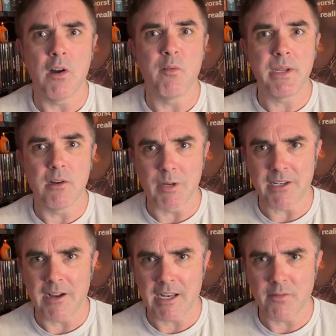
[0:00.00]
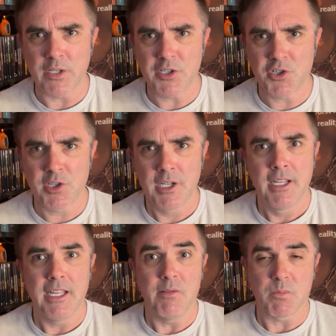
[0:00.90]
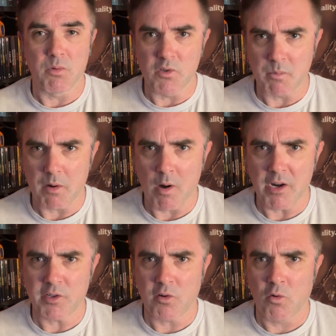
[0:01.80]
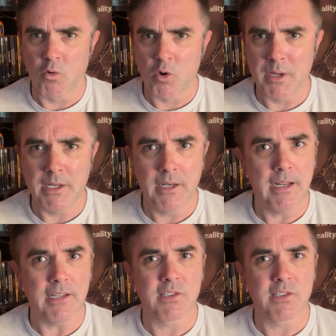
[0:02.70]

of Peter Bogdanovich. It was produced by Roger Corman. It